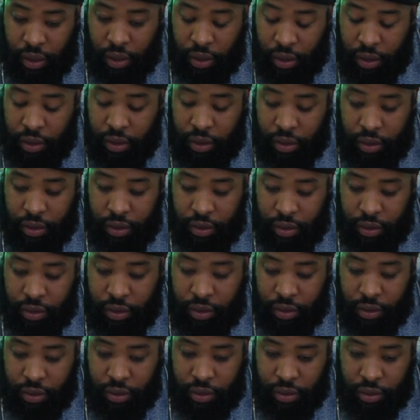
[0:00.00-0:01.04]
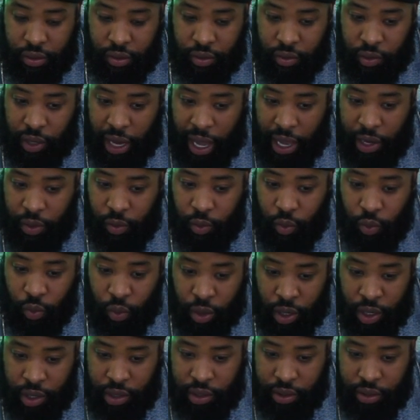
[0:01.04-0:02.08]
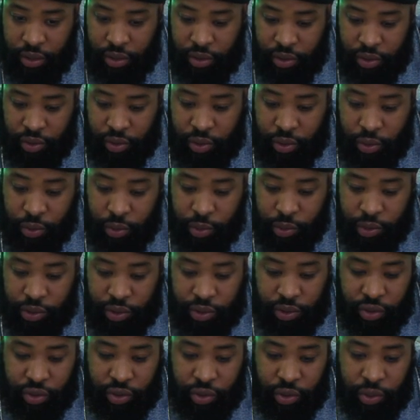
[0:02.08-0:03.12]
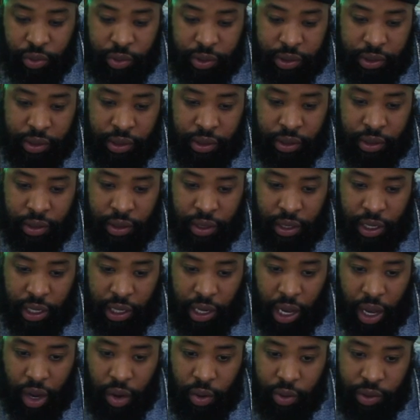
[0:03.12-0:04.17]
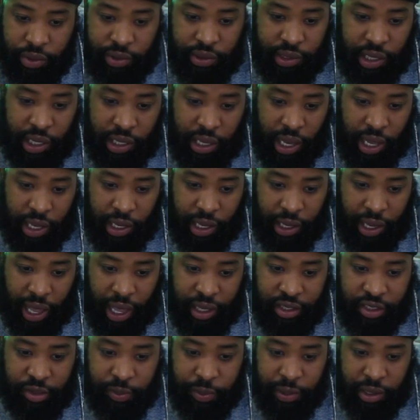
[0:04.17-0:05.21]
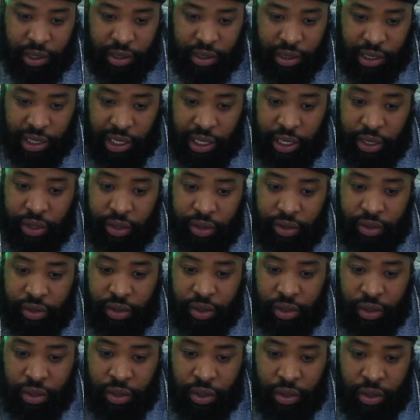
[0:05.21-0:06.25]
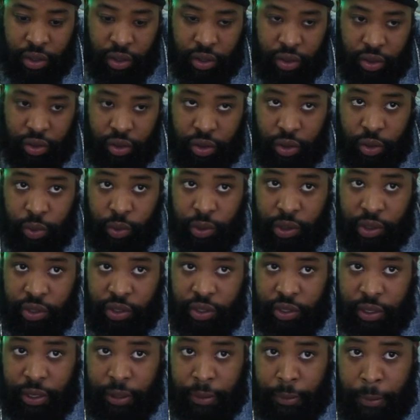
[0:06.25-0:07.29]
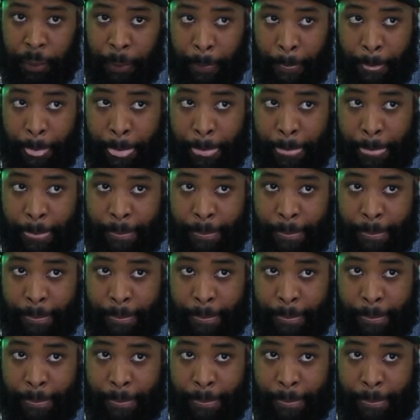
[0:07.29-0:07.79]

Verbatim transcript: Yeah, you gotta want to do what you're doing. And I always say that, like, I spend years doing shit